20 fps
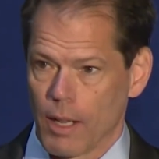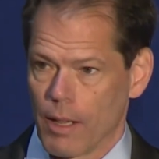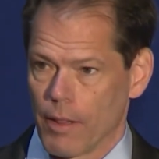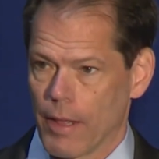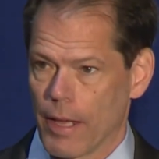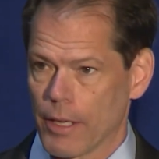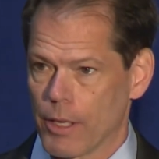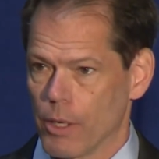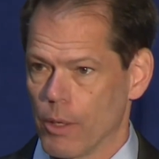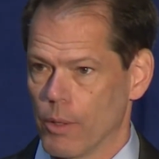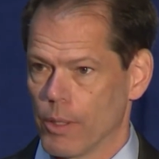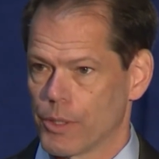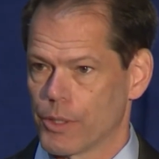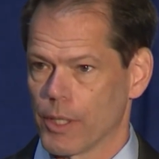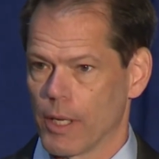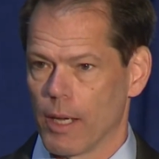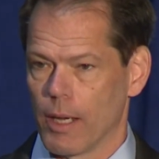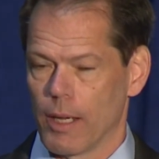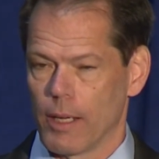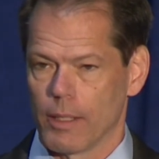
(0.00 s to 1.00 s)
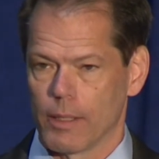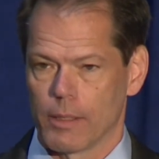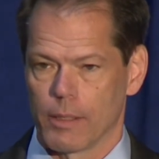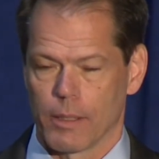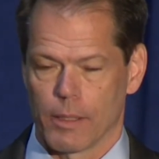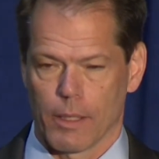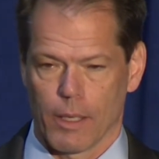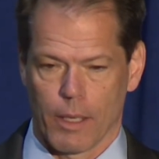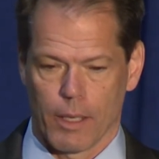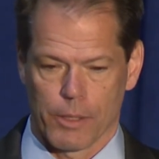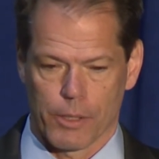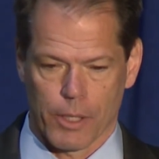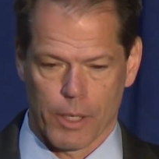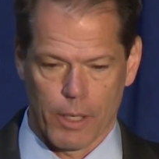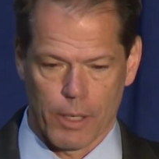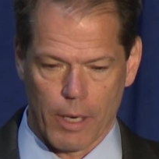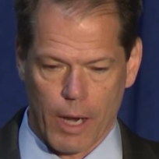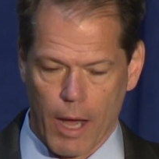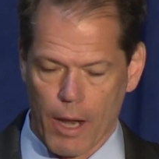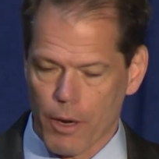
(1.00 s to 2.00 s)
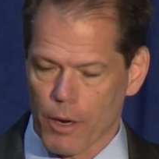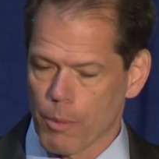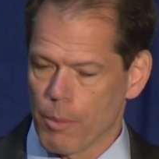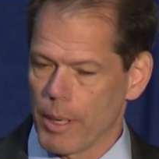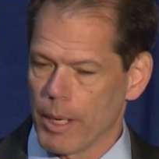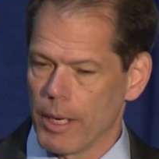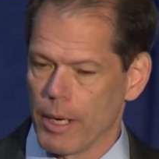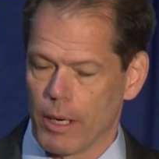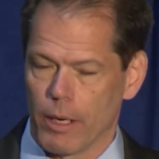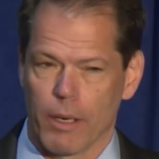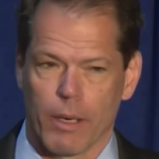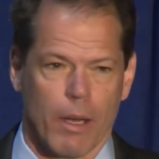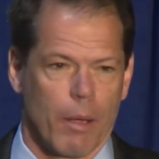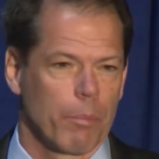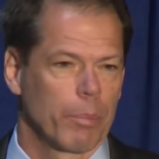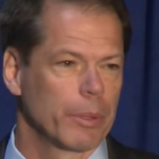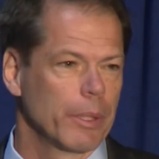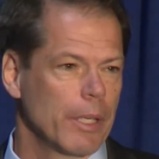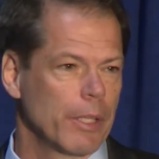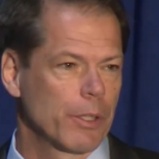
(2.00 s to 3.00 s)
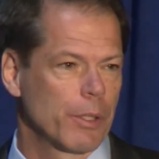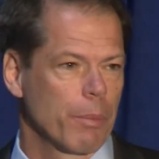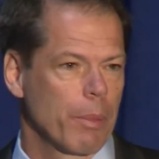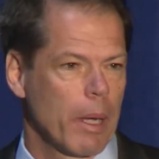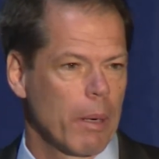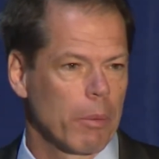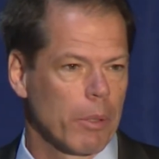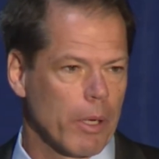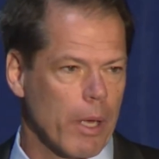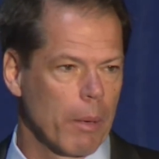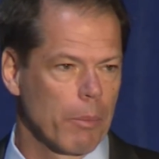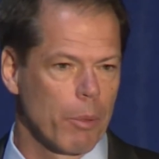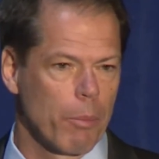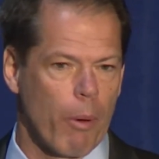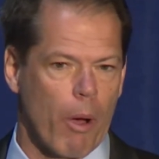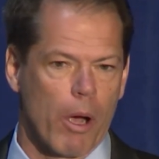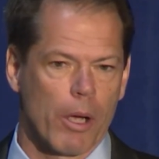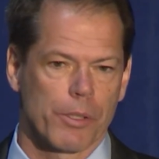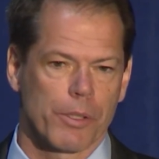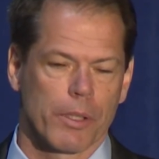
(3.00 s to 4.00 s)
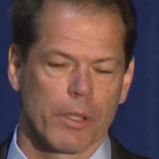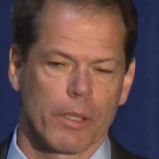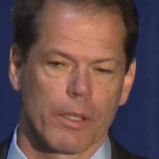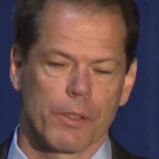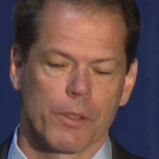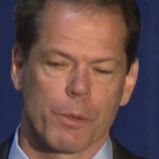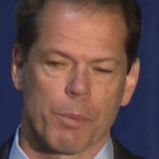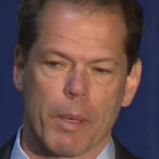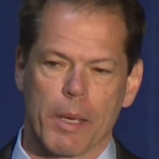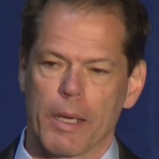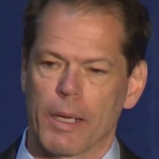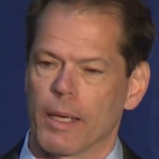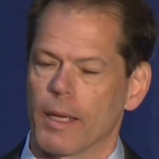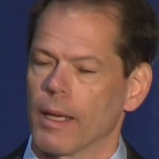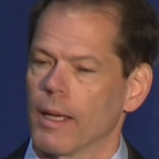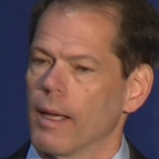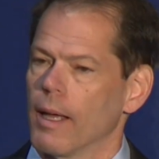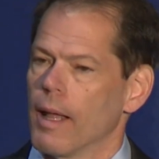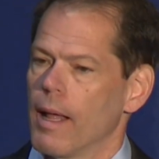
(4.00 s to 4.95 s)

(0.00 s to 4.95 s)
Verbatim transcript: Thank you. It's, uh, it's an honor to be here. I'm pleased to be able to come to Boston and speak.